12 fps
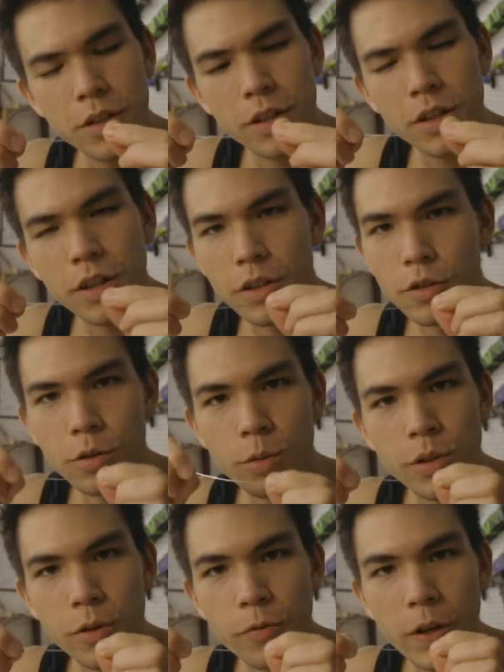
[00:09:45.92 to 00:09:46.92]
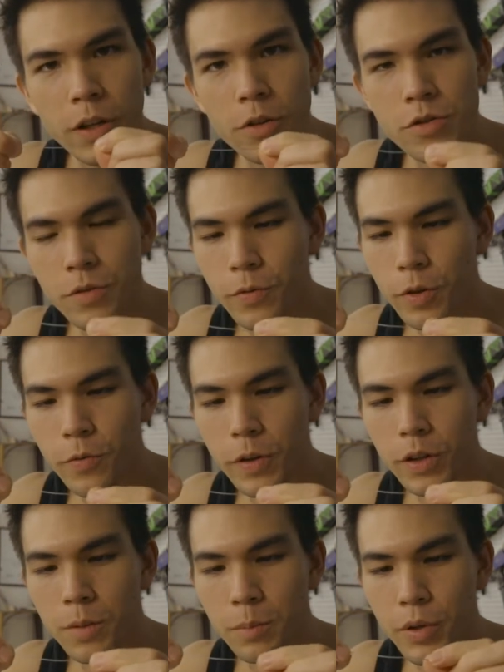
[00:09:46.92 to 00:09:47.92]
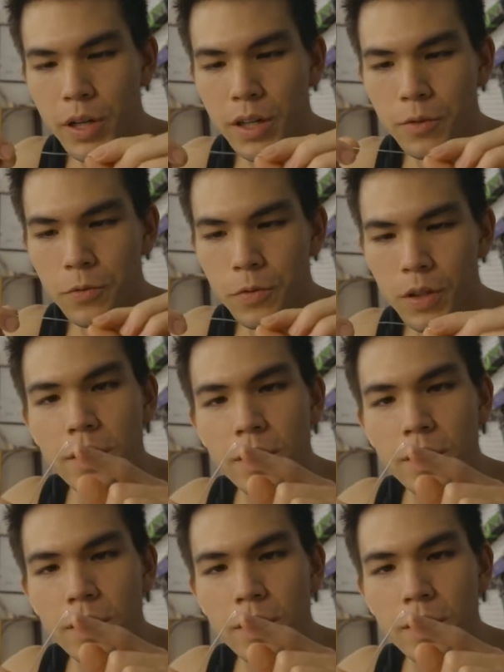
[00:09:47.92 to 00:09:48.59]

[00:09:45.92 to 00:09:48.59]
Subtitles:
You can do it with your fingers if you're feeling brave.